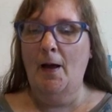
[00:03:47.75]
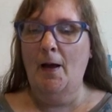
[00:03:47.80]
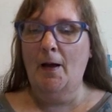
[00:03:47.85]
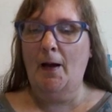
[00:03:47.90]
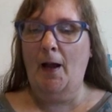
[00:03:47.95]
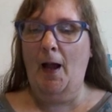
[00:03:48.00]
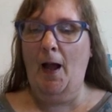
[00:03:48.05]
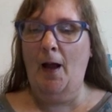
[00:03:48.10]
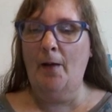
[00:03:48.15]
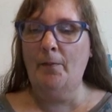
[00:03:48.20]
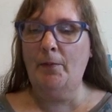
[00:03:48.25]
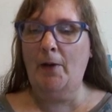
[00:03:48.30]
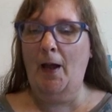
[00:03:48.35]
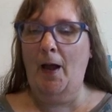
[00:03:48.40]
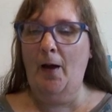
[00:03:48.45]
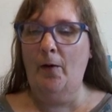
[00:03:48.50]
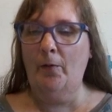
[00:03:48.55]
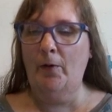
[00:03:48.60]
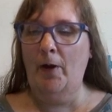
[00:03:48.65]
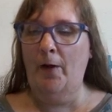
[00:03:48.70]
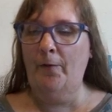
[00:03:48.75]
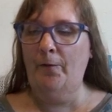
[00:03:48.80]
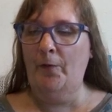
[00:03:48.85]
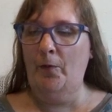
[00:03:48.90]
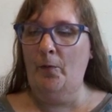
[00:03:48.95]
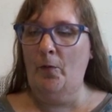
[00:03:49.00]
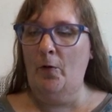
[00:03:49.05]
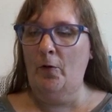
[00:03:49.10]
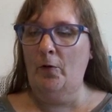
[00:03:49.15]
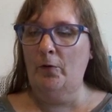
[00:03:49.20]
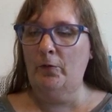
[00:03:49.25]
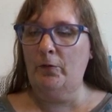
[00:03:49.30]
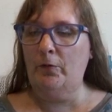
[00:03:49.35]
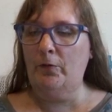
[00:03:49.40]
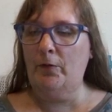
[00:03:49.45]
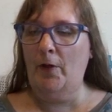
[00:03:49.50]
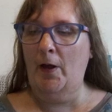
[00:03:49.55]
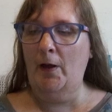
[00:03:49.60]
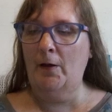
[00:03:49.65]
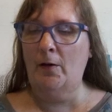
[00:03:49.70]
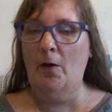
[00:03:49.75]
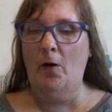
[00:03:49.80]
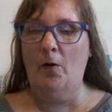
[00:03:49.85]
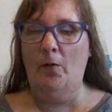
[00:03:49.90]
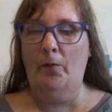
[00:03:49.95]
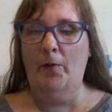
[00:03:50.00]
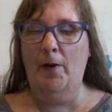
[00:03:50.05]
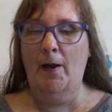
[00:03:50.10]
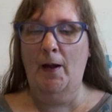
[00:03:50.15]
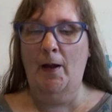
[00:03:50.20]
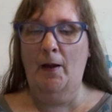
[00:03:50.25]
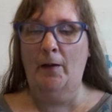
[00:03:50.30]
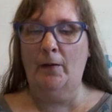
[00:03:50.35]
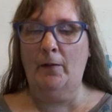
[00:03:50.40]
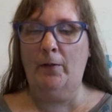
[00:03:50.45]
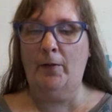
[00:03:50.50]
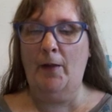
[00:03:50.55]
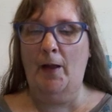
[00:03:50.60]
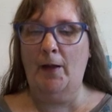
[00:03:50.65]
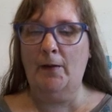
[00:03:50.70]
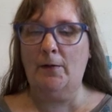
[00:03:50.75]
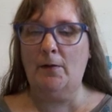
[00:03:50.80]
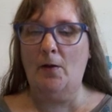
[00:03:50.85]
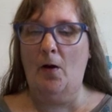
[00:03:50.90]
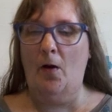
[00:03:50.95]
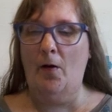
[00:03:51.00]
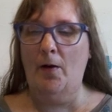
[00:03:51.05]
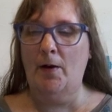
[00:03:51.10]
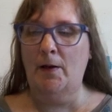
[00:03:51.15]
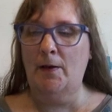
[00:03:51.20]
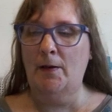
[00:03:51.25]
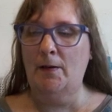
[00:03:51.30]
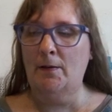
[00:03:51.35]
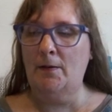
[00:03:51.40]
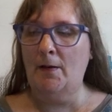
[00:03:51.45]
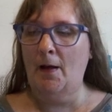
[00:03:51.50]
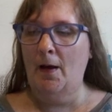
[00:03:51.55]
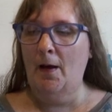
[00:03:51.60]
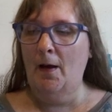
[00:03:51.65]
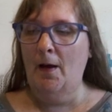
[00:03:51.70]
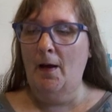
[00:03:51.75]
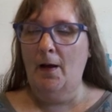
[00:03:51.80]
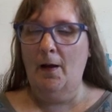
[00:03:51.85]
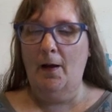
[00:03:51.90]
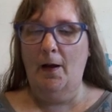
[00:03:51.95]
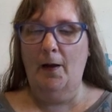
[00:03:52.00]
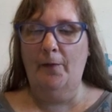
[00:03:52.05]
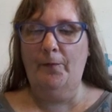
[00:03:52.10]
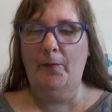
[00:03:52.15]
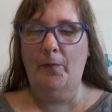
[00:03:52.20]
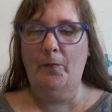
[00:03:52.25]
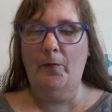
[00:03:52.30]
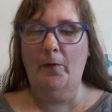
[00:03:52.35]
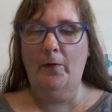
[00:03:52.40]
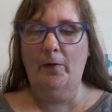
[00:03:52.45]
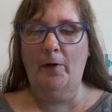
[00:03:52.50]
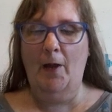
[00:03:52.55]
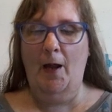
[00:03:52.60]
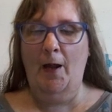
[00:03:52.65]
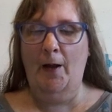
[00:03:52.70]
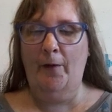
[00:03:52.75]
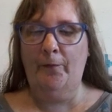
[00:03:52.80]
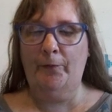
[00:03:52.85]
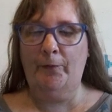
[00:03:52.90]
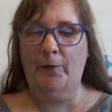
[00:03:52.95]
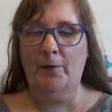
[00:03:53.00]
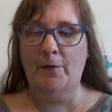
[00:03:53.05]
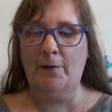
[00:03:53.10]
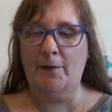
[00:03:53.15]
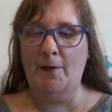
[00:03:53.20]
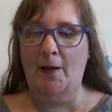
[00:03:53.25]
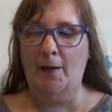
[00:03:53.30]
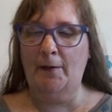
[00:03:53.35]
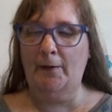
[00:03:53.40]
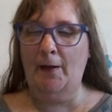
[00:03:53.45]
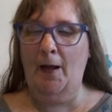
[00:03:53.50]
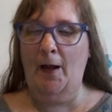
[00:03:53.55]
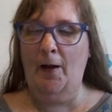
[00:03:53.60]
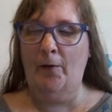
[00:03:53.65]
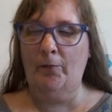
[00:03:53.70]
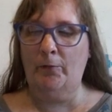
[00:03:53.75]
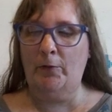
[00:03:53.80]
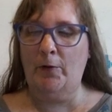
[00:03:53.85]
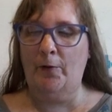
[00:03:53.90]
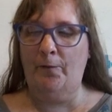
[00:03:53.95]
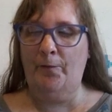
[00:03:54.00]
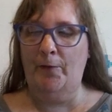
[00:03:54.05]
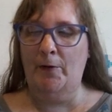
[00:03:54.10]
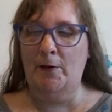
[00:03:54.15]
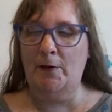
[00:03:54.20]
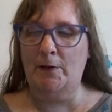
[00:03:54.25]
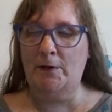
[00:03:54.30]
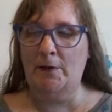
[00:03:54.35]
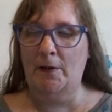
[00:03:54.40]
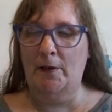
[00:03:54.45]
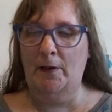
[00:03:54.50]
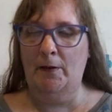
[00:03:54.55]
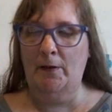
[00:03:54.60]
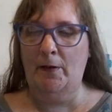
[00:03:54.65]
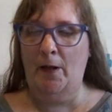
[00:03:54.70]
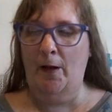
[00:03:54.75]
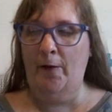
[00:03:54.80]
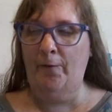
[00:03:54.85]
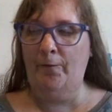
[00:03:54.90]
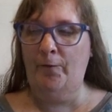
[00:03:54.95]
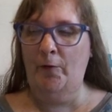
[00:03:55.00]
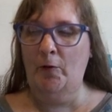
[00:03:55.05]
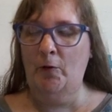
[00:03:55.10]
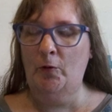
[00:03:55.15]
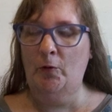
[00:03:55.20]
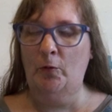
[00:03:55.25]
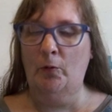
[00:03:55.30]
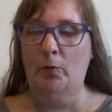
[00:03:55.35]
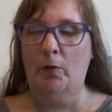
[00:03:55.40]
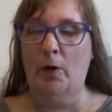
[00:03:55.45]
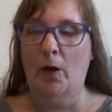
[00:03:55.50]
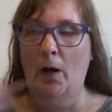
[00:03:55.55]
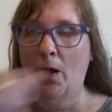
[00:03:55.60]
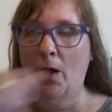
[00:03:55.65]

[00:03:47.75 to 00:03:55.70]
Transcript: Calm down, everyone. They're not real. They're toys. Everyone laughed and sat down to finish eating their food.